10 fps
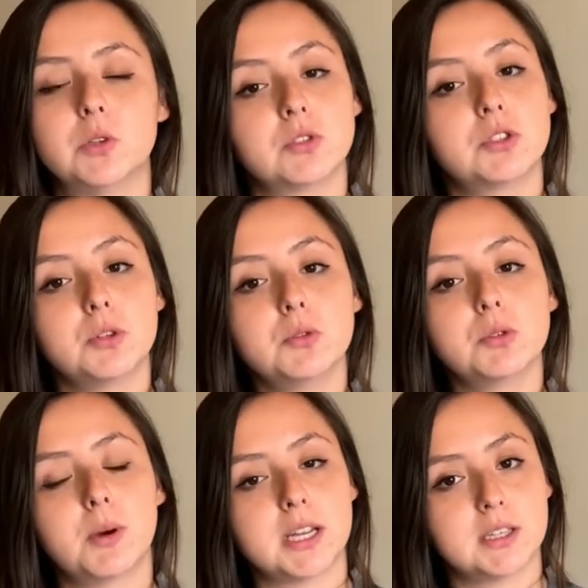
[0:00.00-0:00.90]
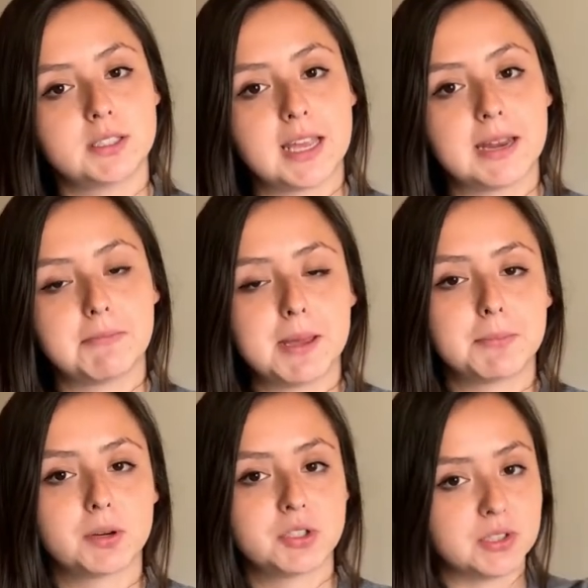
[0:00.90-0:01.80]
use 220
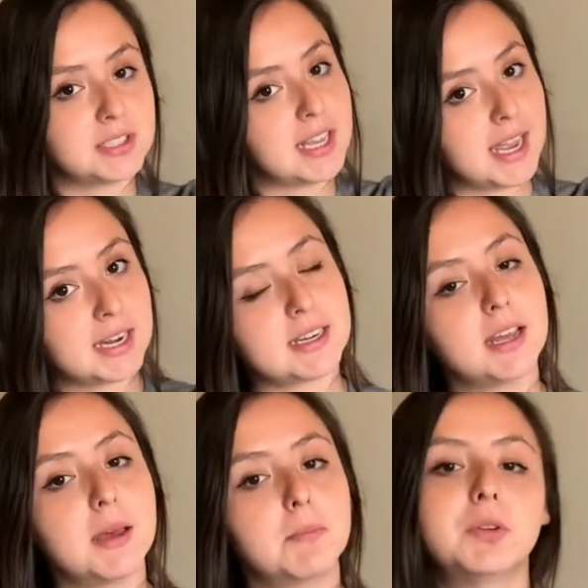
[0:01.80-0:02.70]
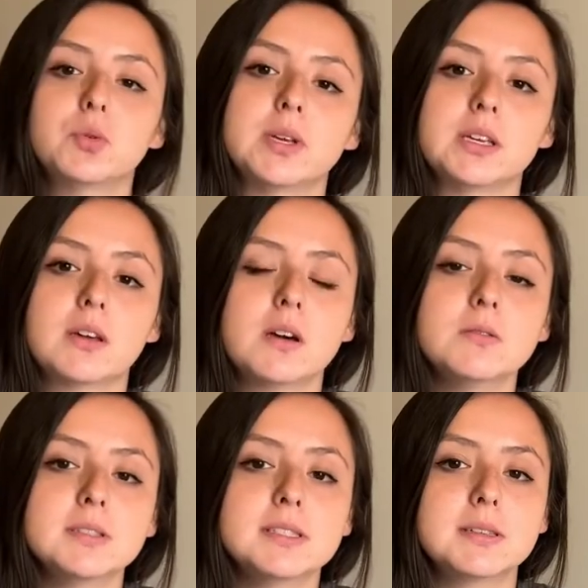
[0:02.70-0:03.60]
sandpaper to sand between
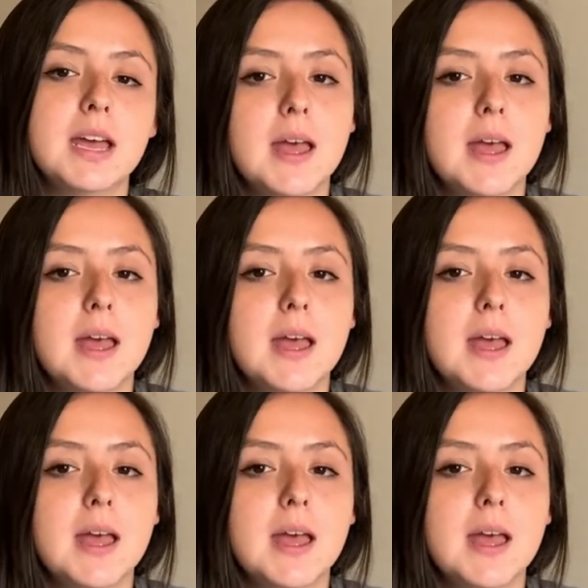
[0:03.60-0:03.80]
coats.